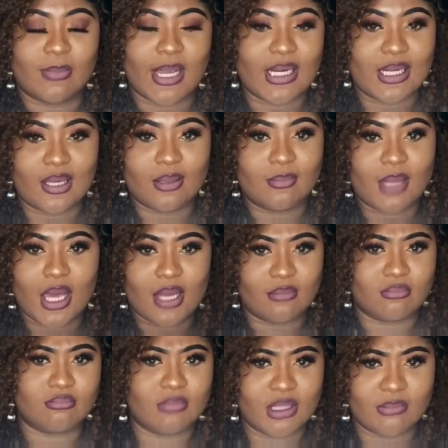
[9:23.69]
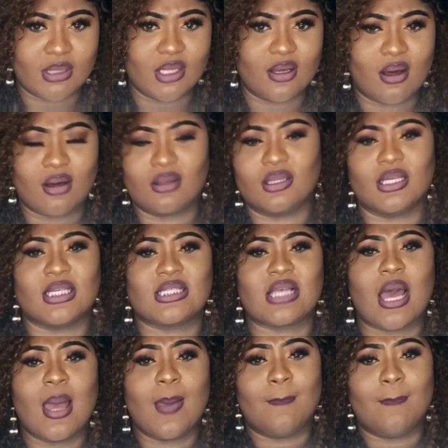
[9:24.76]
my name and me being Congolese.